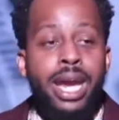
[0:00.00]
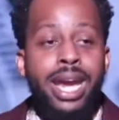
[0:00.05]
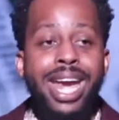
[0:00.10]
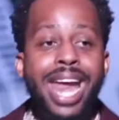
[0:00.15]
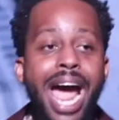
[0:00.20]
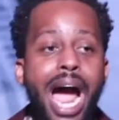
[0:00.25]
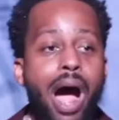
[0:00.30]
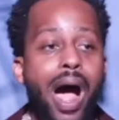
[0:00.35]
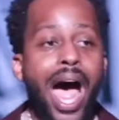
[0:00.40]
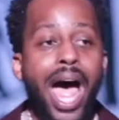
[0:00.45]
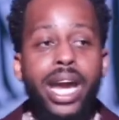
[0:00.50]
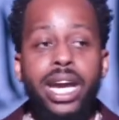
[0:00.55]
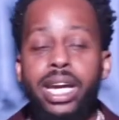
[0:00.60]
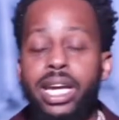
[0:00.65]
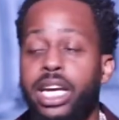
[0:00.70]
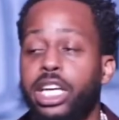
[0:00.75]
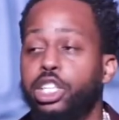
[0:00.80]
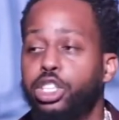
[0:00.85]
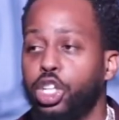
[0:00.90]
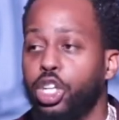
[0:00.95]
Now I
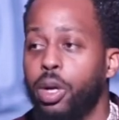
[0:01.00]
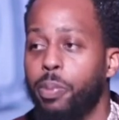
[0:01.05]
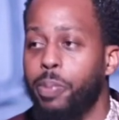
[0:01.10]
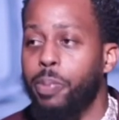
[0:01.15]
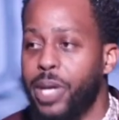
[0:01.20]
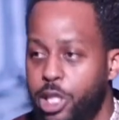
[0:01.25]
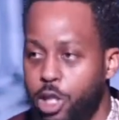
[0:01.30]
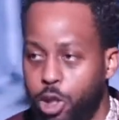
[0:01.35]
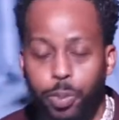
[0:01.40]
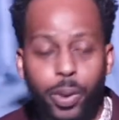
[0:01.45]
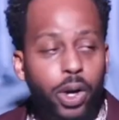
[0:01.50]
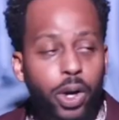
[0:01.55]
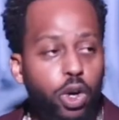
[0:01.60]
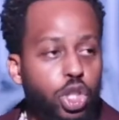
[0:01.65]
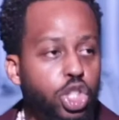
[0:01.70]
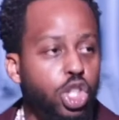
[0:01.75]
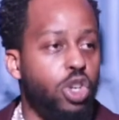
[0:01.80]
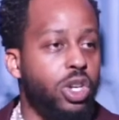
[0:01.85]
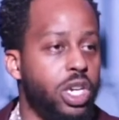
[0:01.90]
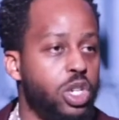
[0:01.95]
need you to be
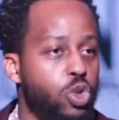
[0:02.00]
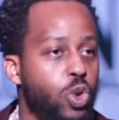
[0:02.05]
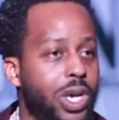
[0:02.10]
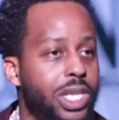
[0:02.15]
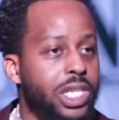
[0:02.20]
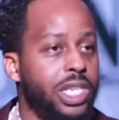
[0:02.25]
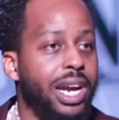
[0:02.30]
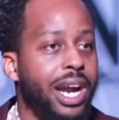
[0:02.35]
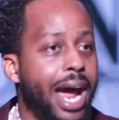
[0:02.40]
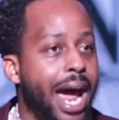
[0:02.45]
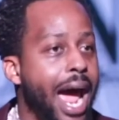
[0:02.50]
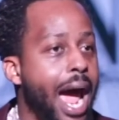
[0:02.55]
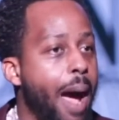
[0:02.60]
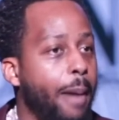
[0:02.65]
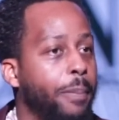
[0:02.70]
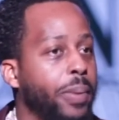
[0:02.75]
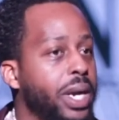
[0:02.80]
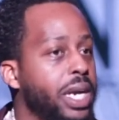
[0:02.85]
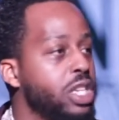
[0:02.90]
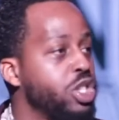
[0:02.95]
spiritual because what's going to
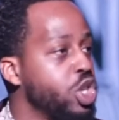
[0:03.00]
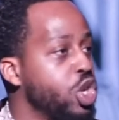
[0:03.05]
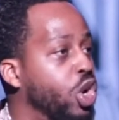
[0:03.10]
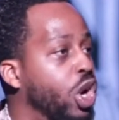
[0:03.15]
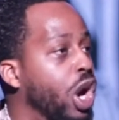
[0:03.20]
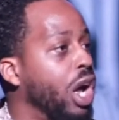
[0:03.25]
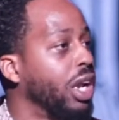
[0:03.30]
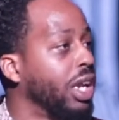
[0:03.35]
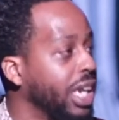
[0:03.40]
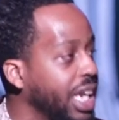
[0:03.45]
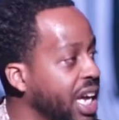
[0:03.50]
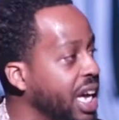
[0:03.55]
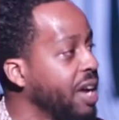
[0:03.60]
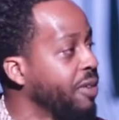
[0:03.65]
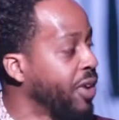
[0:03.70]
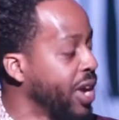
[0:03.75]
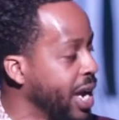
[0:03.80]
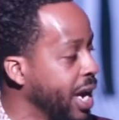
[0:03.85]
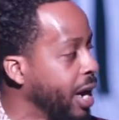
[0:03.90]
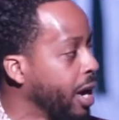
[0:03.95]
happen is you're going to
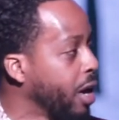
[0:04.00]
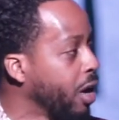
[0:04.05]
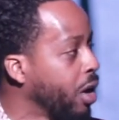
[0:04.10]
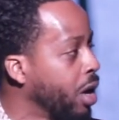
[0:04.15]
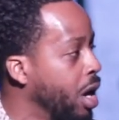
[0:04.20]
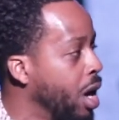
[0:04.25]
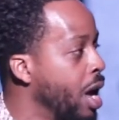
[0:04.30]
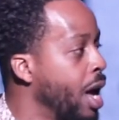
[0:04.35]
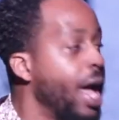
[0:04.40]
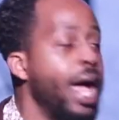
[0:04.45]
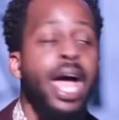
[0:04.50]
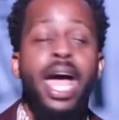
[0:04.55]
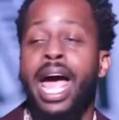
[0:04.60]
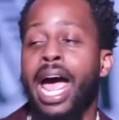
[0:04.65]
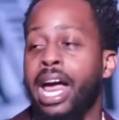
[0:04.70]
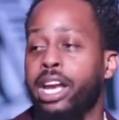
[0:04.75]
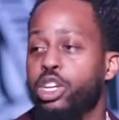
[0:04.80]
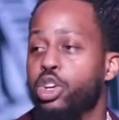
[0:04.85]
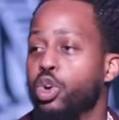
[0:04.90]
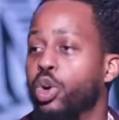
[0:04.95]
leave here
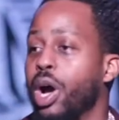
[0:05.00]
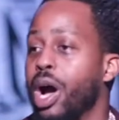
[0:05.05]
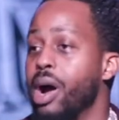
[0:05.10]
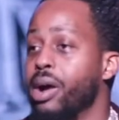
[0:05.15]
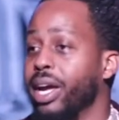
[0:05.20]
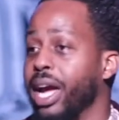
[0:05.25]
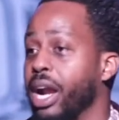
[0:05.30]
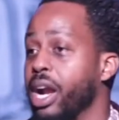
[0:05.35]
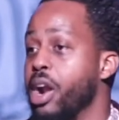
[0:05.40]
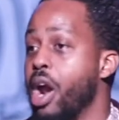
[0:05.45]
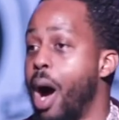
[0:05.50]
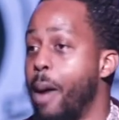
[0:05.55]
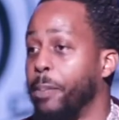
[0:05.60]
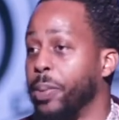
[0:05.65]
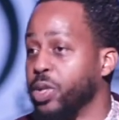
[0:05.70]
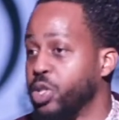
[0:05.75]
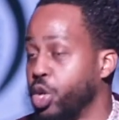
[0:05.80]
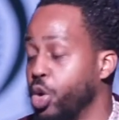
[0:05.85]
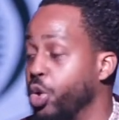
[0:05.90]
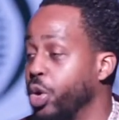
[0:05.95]
and you're going to get an
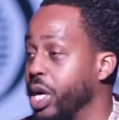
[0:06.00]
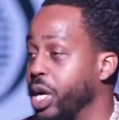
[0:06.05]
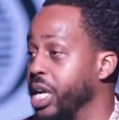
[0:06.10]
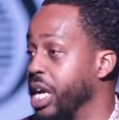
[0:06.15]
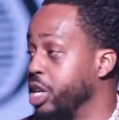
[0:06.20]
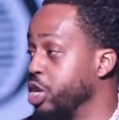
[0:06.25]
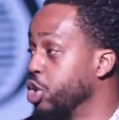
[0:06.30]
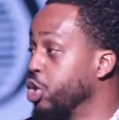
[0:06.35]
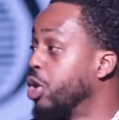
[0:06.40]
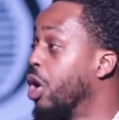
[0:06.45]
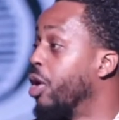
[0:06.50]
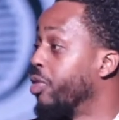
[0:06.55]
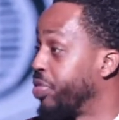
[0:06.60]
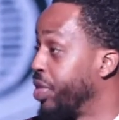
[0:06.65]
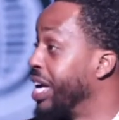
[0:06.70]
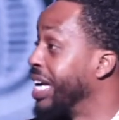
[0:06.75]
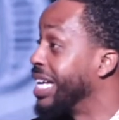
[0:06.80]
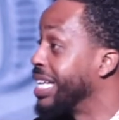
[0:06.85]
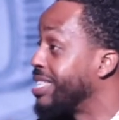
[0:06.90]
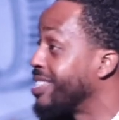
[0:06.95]
opportunity and you're going to
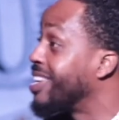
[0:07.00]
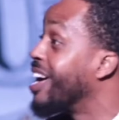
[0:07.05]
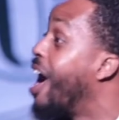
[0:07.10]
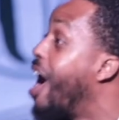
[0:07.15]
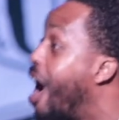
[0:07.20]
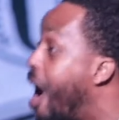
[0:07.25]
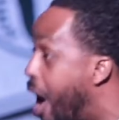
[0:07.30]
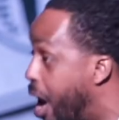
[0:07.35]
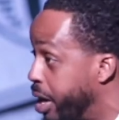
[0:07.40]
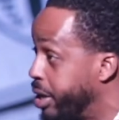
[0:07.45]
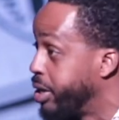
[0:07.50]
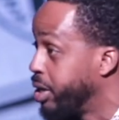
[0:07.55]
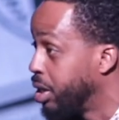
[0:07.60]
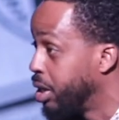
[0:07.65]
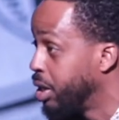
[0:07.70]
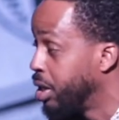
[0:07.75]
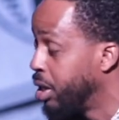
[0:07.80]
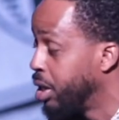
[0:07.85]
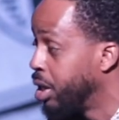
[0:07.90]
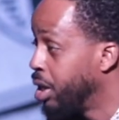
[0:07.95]
think it's God.